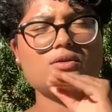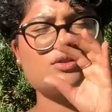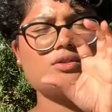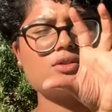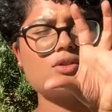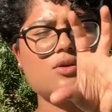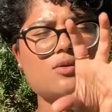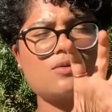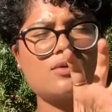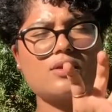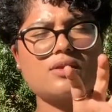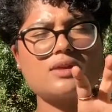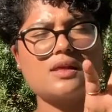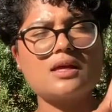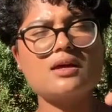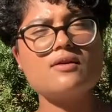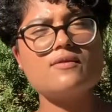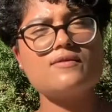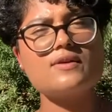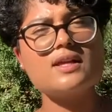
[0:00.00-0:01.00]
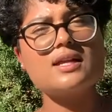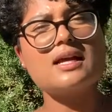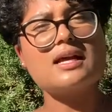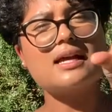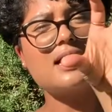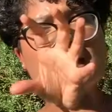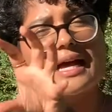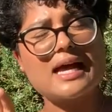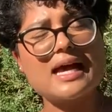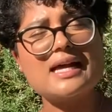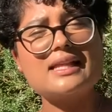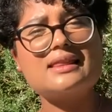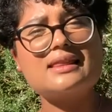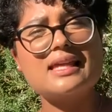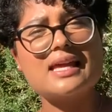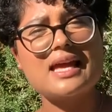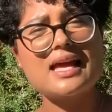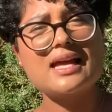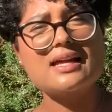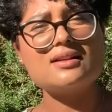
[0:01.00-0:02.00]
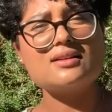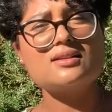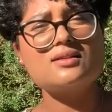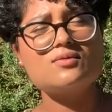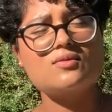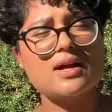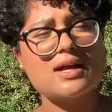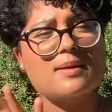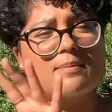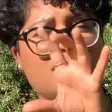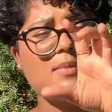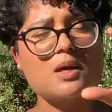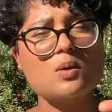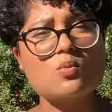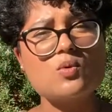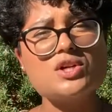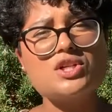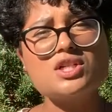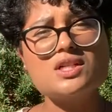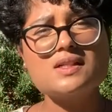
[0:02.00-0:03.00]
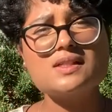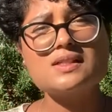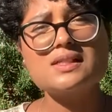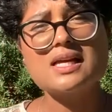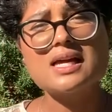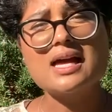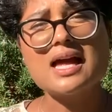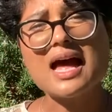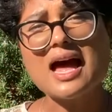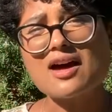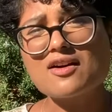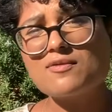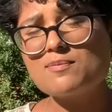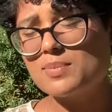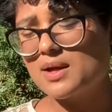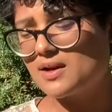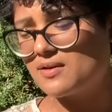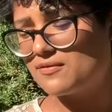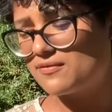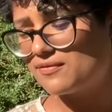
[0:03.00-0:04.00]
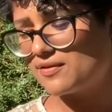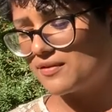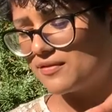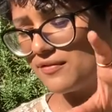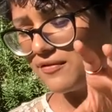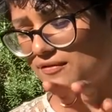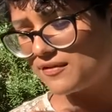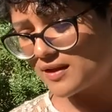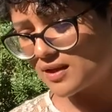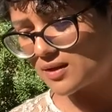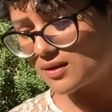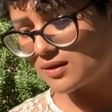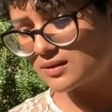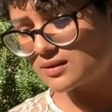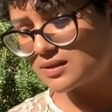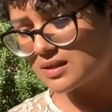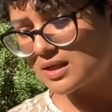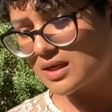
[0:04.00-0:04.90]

So think of it at the end, right? My wishes have been fulfilled,